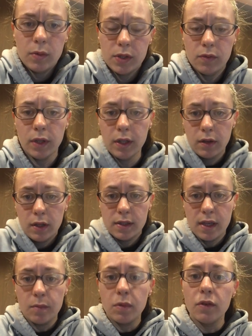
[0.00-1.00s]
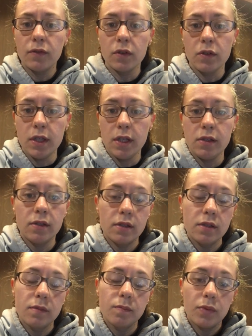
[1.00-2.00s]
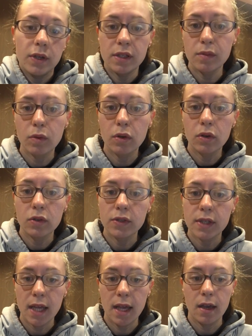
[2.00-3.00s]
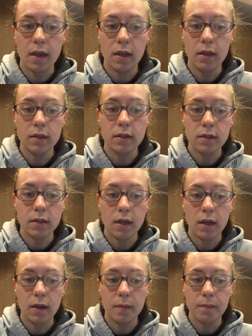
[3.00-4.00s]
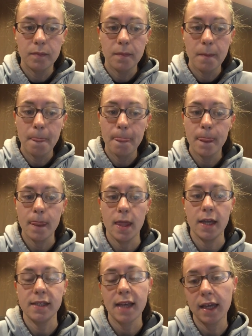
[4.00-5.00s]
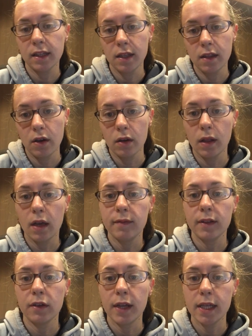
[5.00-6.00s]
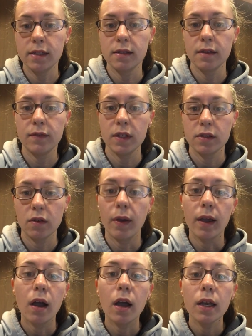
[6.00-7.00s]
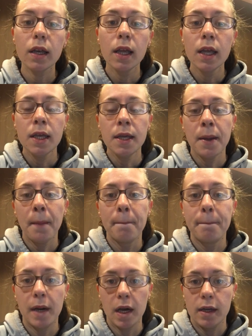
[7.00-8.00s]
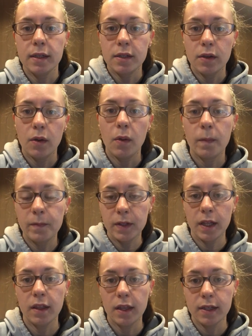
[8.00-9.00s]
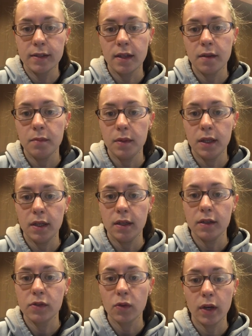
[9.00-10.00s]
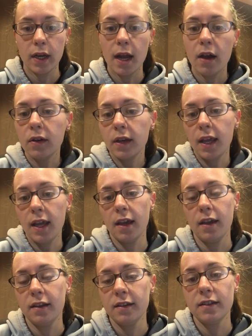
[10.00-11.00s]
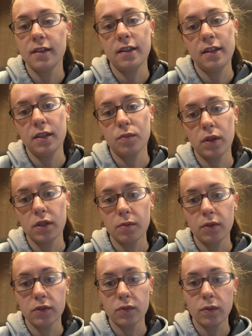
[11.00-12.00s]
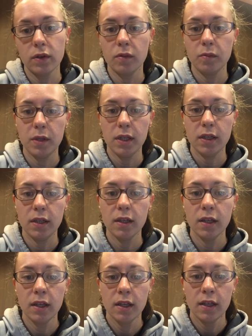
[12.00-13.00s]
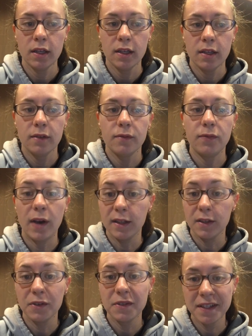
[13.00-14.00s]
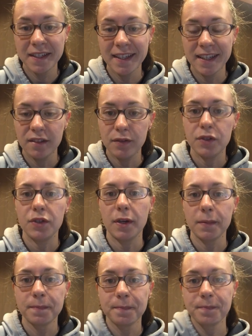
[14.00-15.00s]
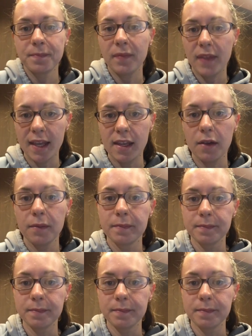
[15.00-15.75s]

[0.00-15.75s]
was a really good example for these principles, and sadly there are a lot of other cases of this going on, but hopefully things can be sorted out and these principles will be followed in the future. Thank you.